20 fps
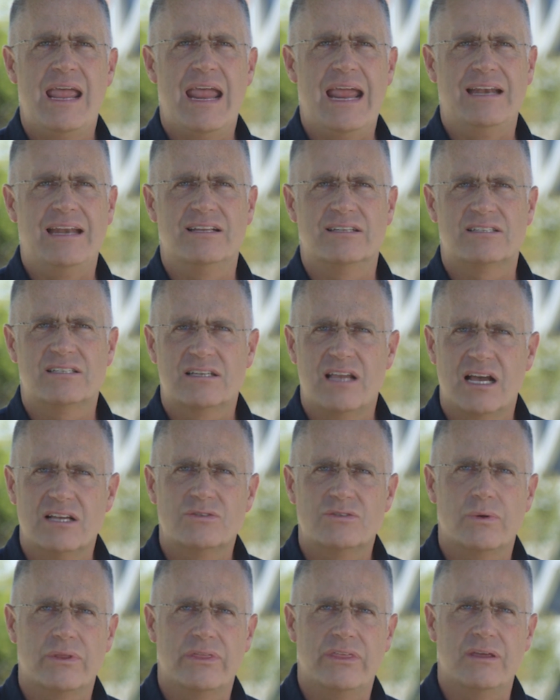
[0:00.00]
and
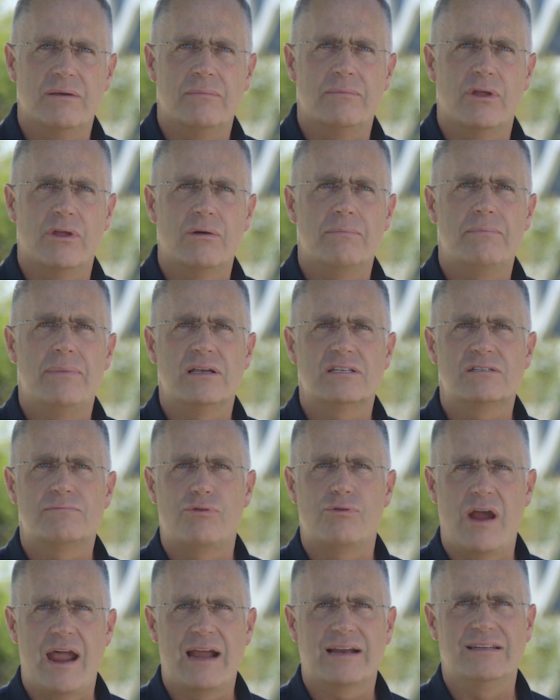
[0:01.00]
discuss with them their best
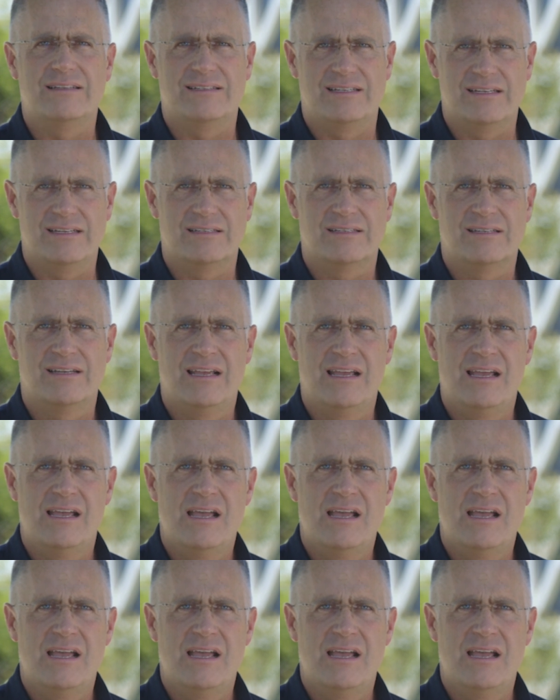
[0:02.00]
practices.